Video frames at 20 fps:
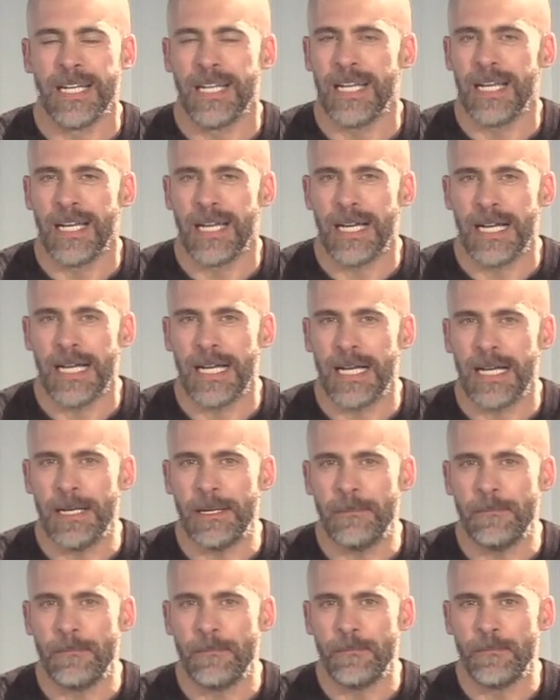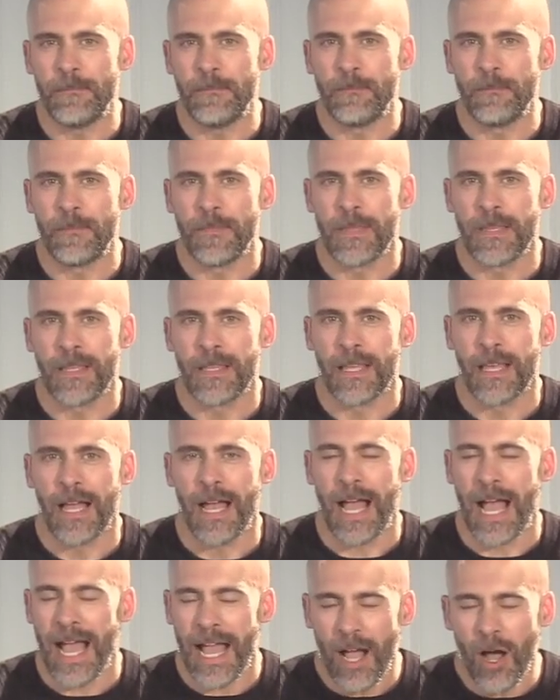
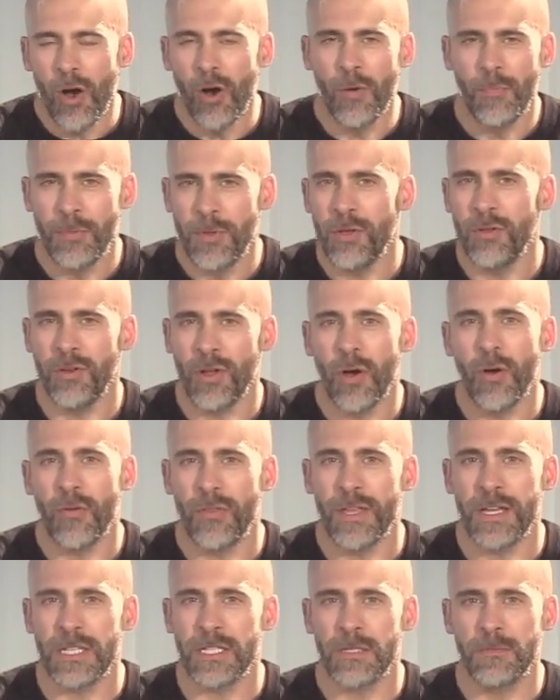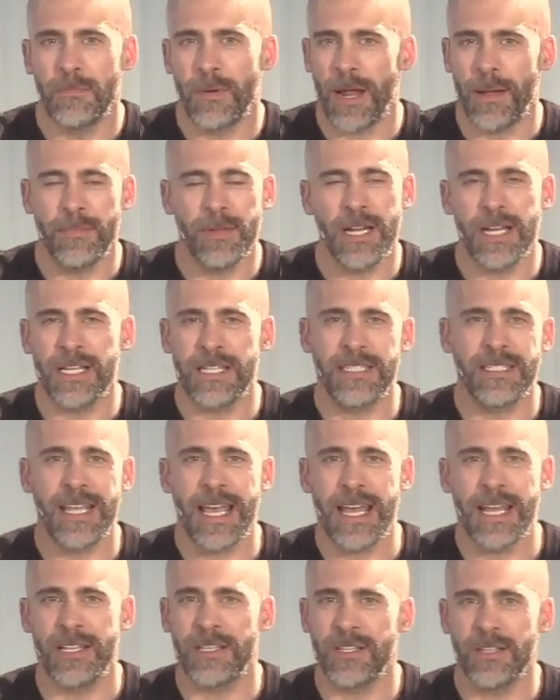I hope you know this, but I'm going to say
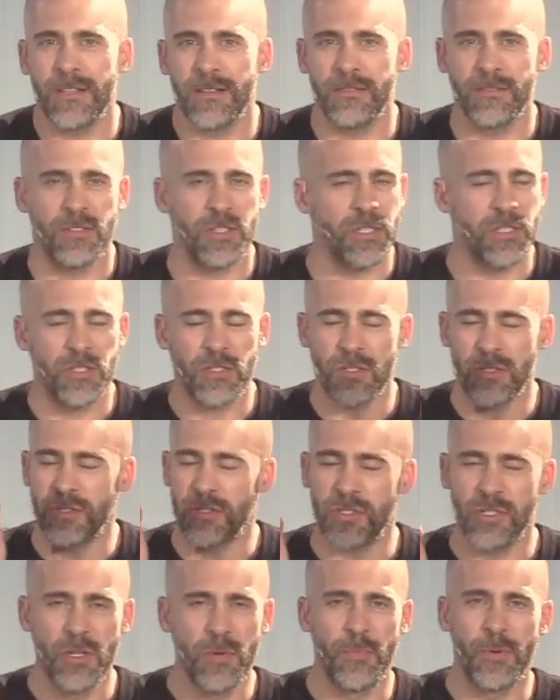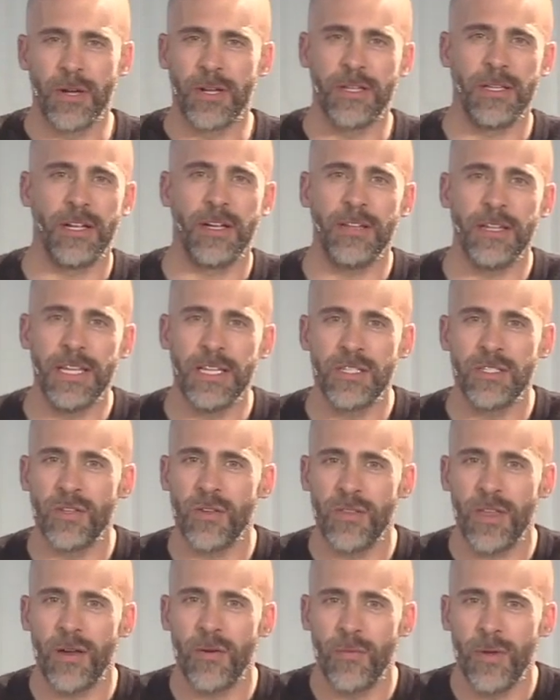it just super clearly so
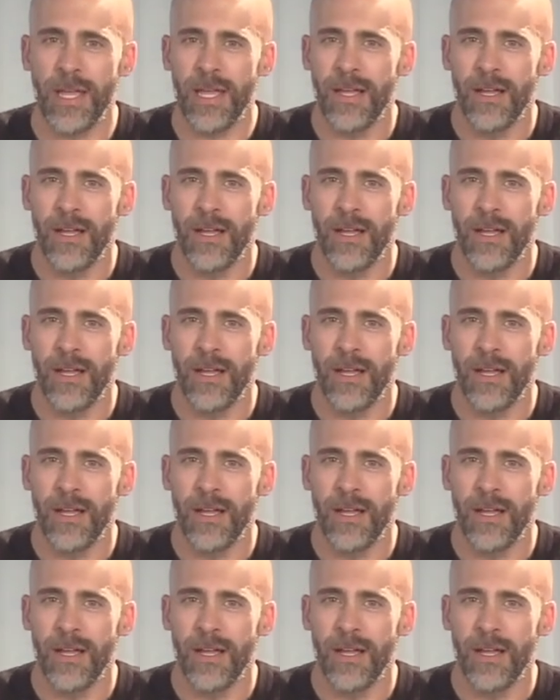that we